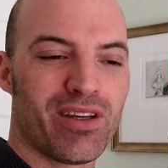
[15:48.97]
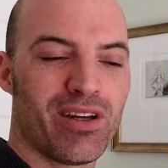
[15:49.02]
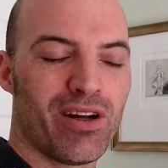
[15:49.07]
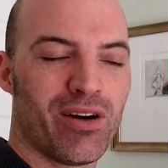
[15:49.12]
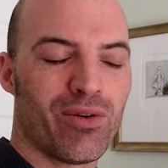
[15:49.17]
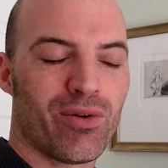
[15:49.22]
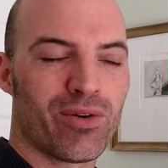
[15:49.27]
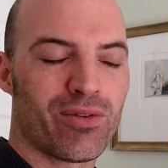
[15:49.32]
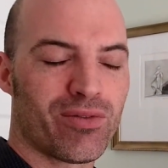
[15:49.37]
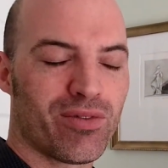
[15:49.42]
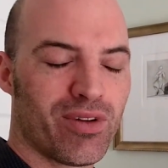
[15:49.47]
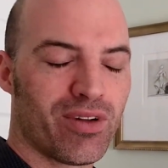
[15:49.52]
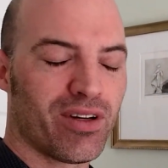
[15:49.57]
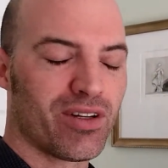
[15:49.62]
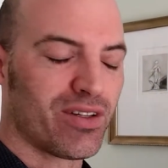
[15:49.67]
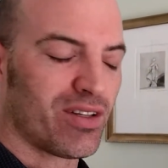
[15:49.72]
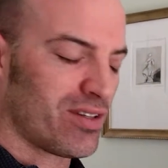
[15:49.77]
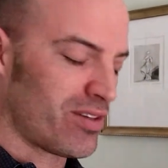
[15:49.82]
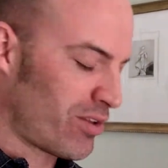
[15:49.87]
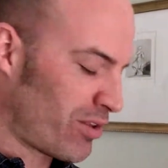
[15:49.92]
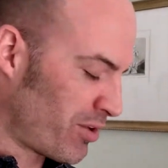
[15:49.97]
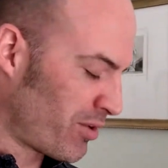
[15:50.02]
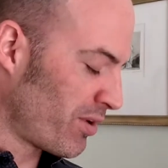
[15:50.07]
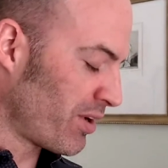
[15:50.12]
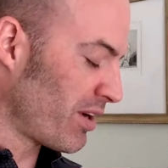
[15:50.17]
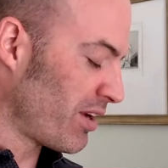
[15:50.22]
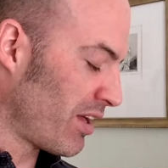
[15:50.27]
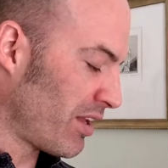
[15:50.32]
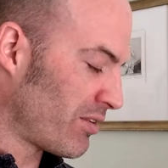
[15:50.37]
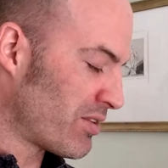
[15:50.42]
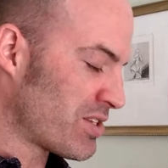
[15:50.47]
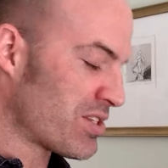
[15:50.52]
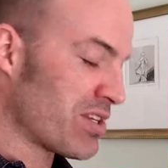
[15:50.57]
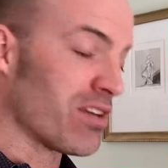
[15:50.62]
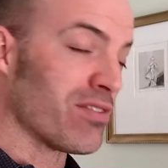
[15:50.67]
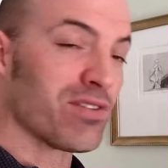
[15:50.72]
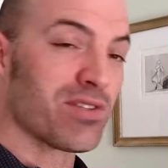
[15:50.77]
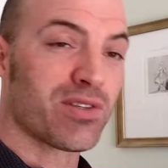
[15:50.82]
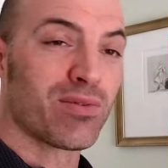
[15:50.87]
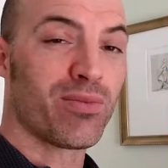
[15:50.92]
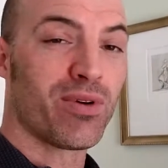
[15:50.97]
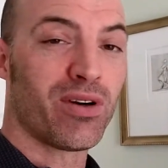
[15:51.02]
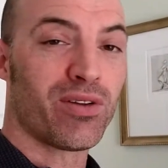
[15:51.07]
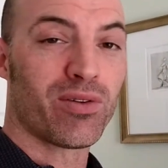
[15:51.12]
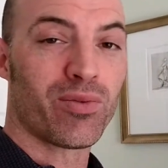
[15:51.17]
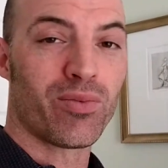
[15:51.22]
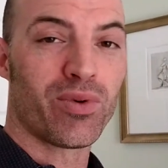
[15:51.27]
or a $30 savings a month,